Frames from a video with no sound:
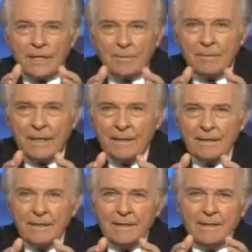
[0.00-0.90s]
Look at me.
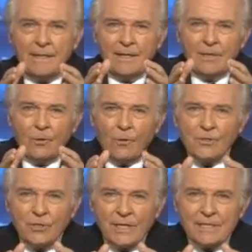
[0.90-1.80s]

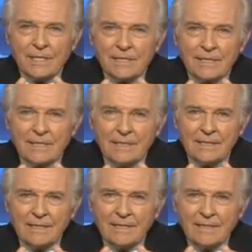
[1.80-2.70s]
Lord Jesus,
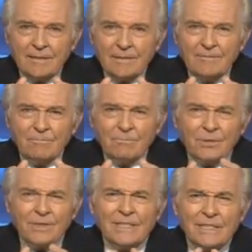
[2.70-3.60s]

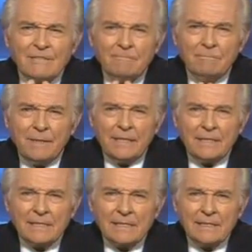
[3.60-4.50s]
Prince of
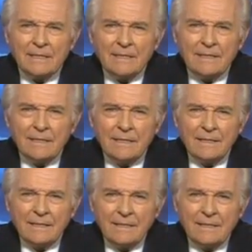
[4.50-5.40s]
Peace,
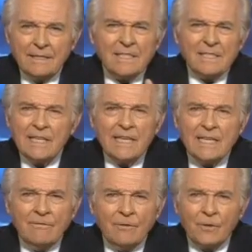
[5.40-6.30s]

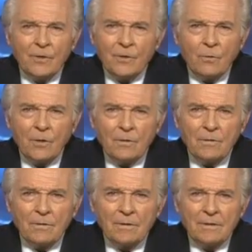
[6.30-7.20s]
Savior of the
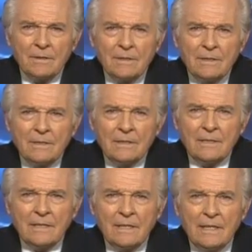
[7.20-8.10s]
world,
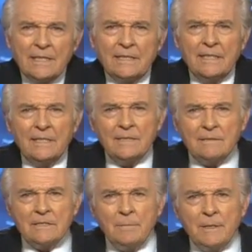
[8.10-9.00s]
I need
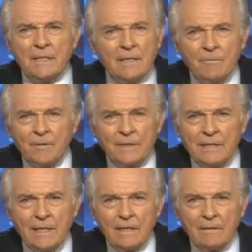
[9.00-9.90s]
to be comforted
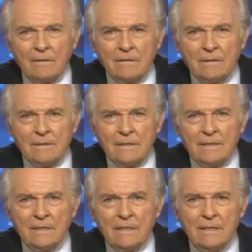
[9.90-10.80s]
now.
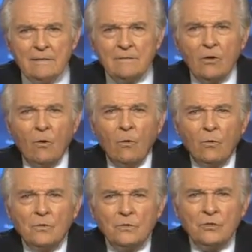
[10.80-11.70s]

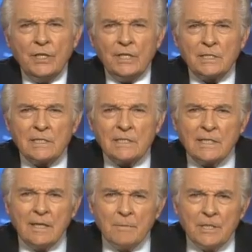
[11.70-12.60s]
Oh, Jesus,
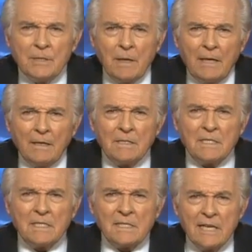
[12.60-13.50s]
come into my heart.
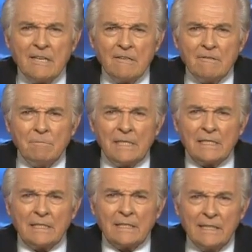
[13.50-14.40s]
Save me.
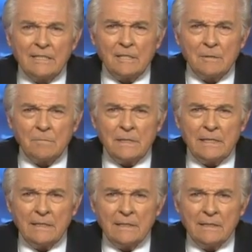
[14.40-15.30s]
Cleanse me.